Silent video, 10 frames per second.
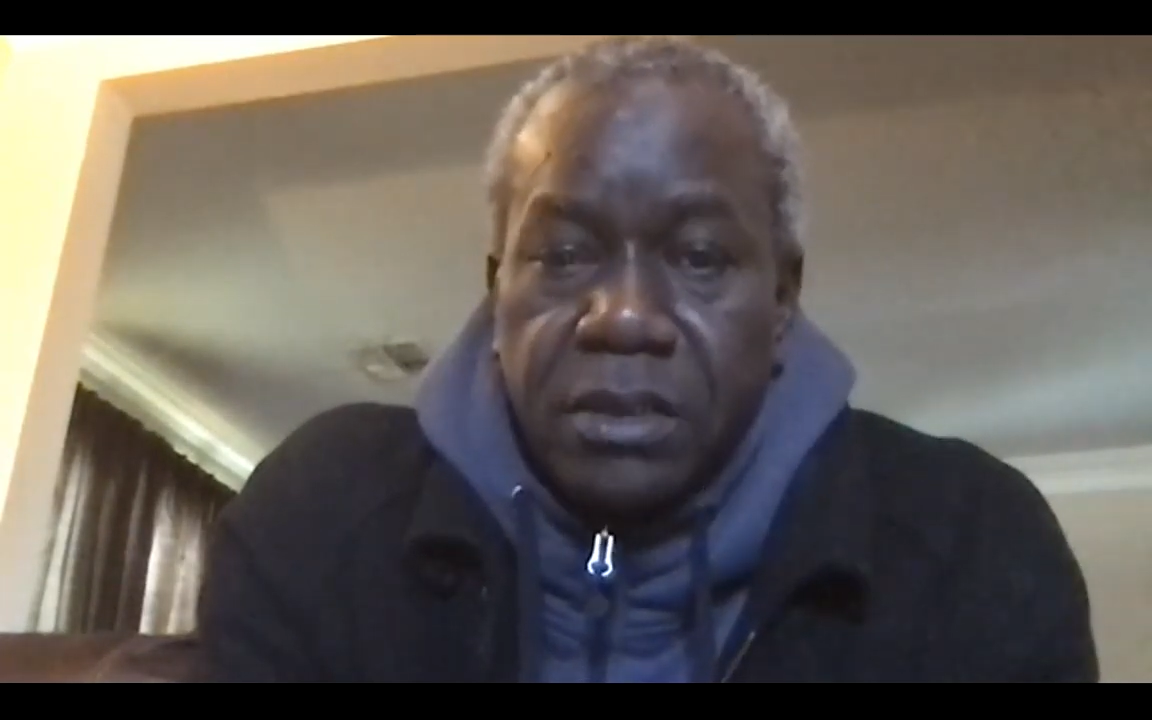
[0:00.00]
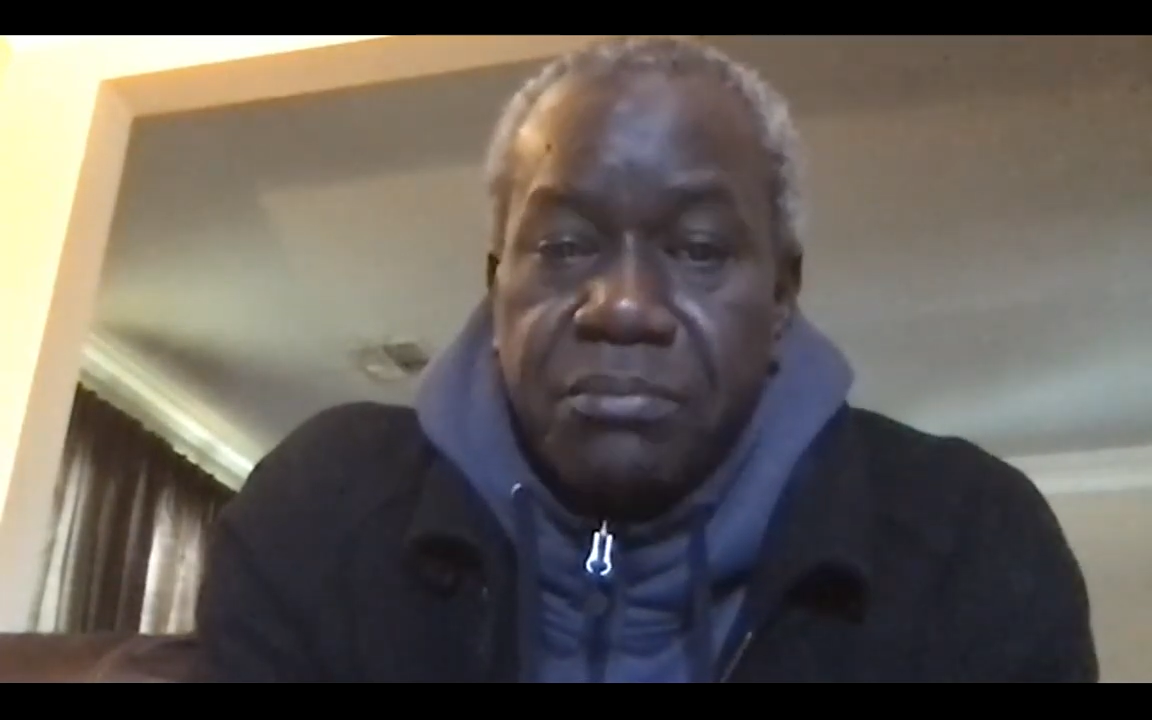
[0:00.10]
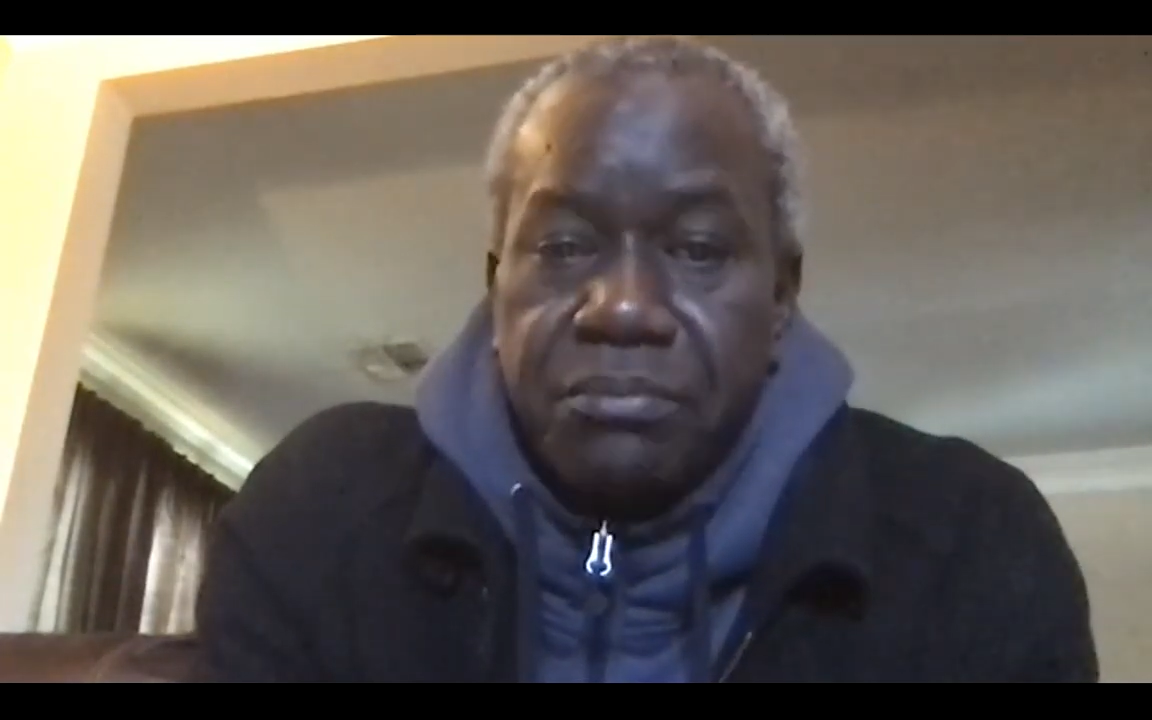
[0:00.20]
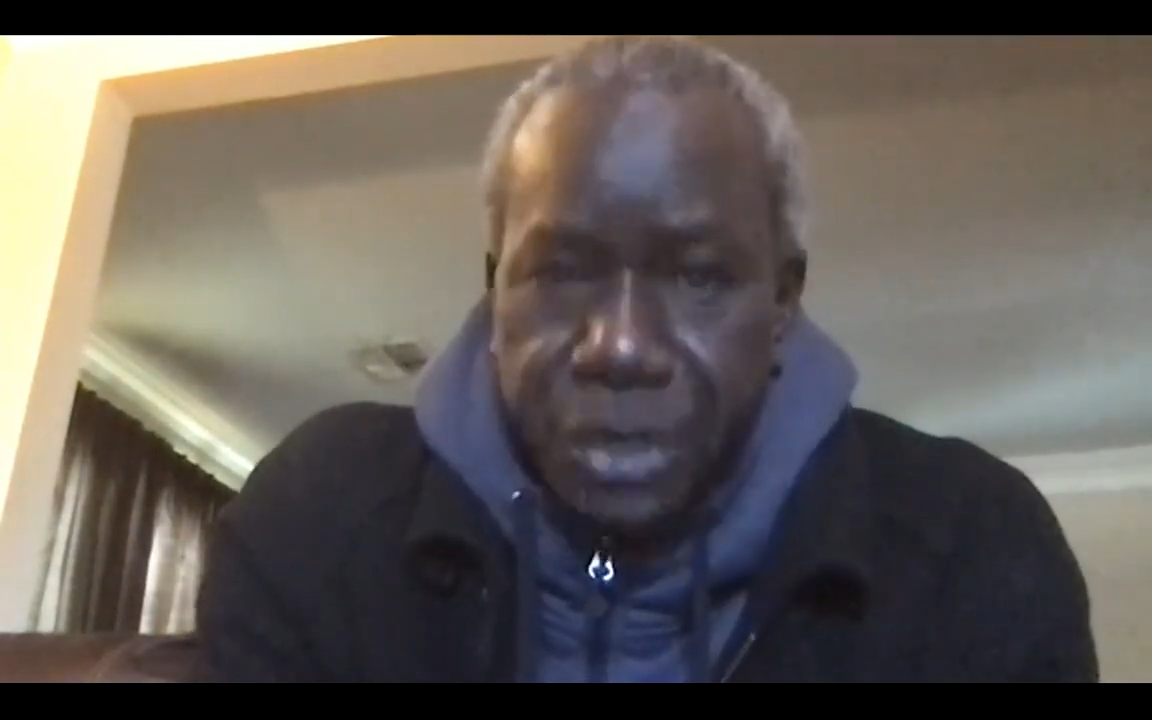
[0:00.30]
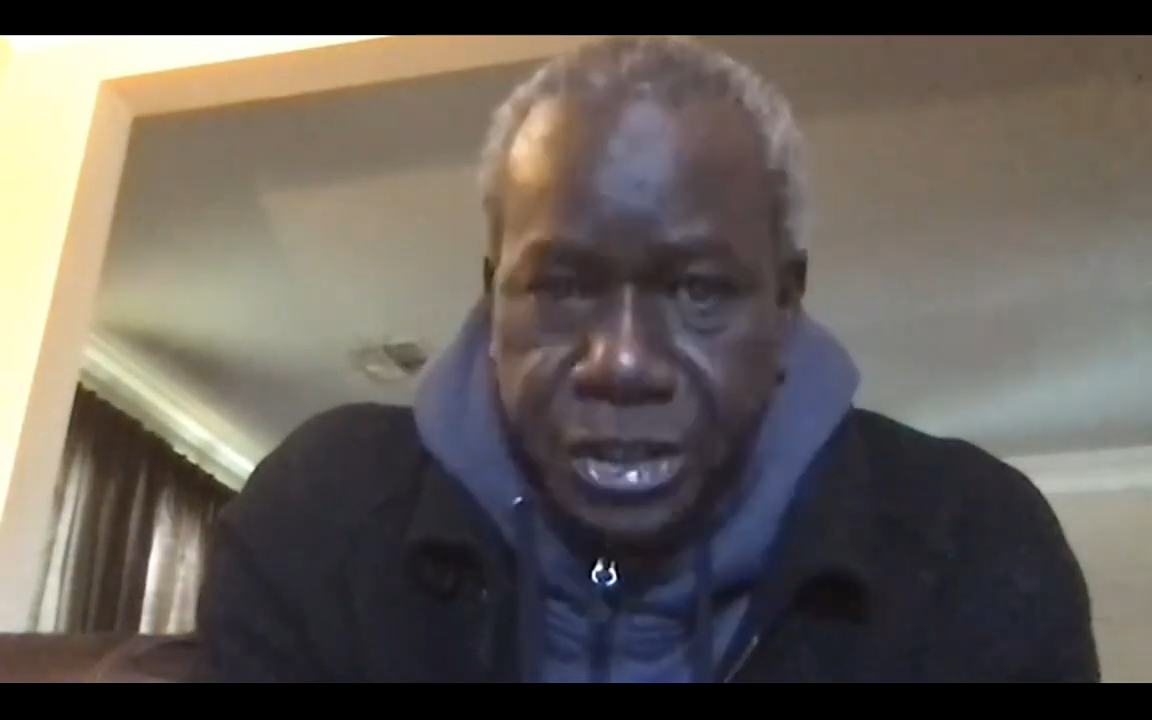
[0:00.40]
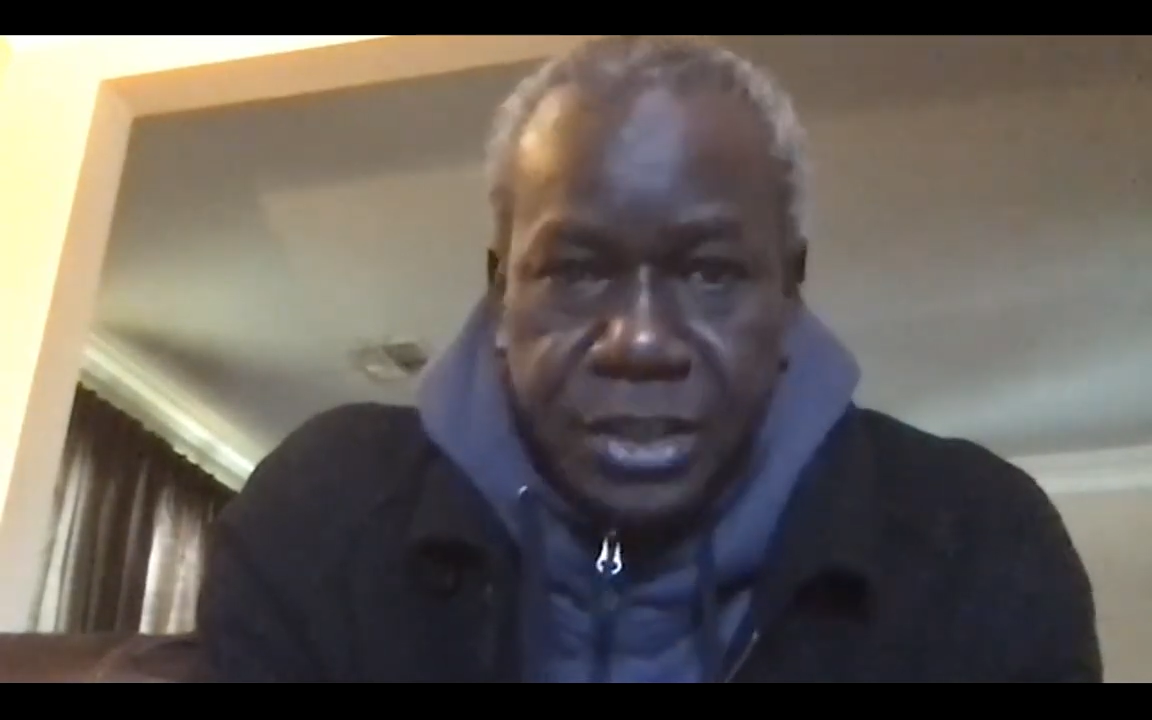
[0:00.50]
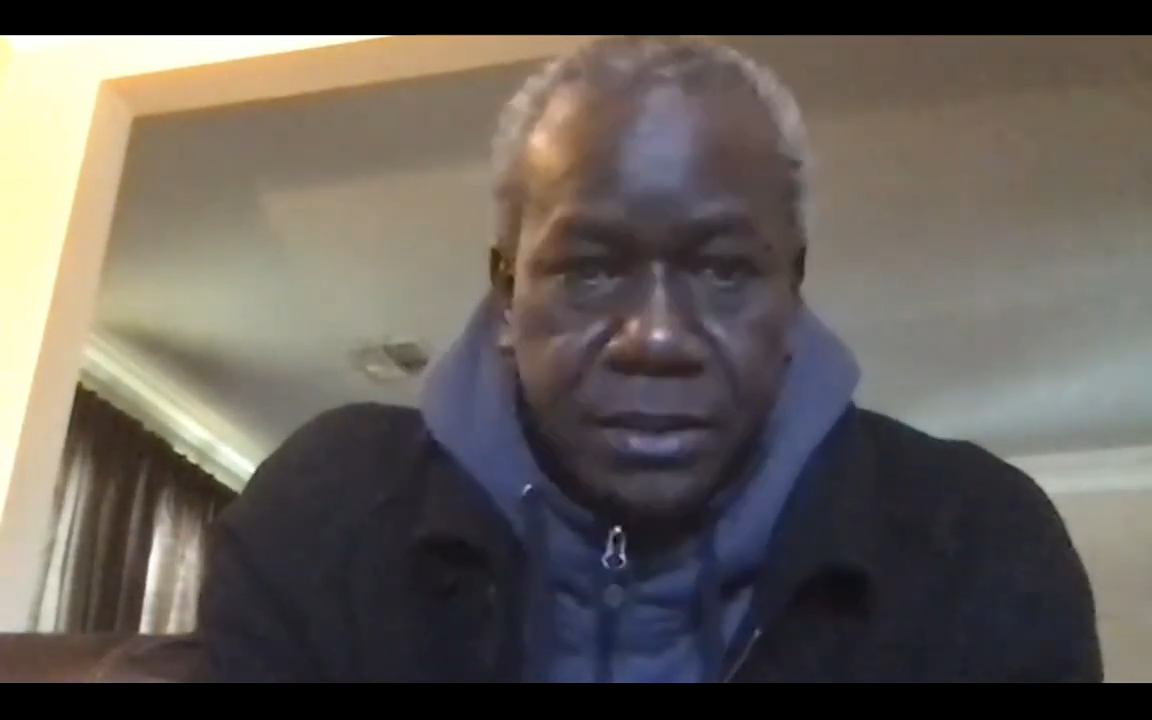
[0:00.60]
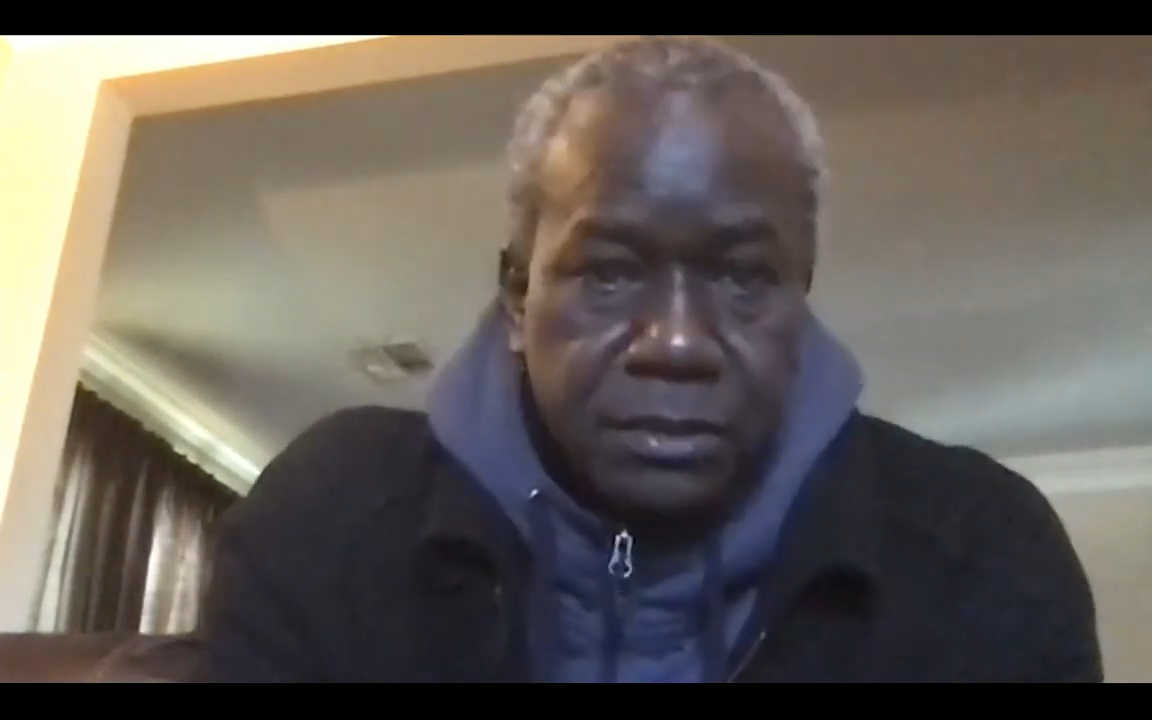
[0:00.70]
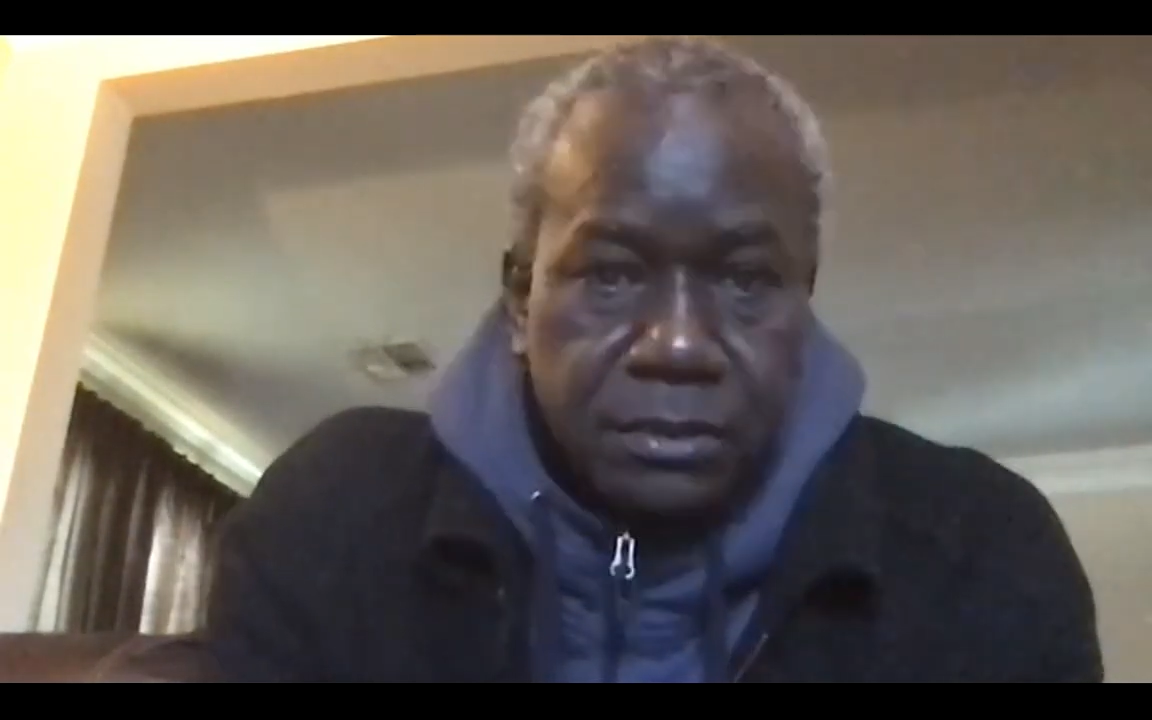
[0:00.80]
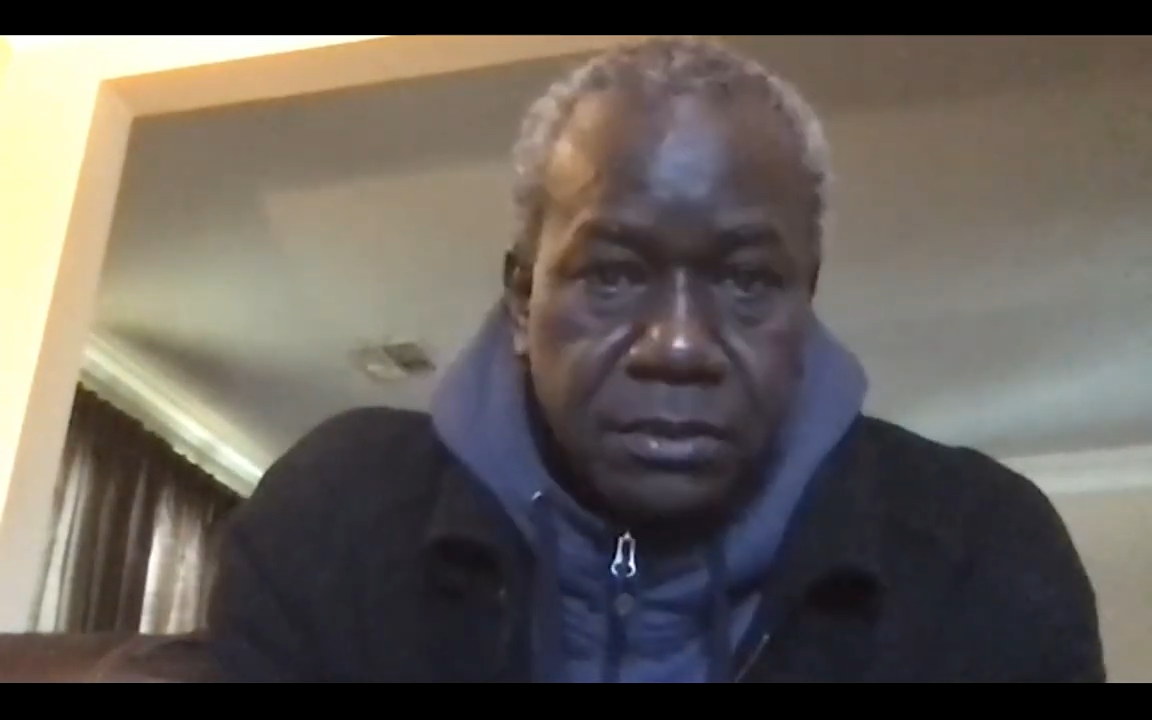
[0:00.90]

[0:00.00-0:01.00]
a mission,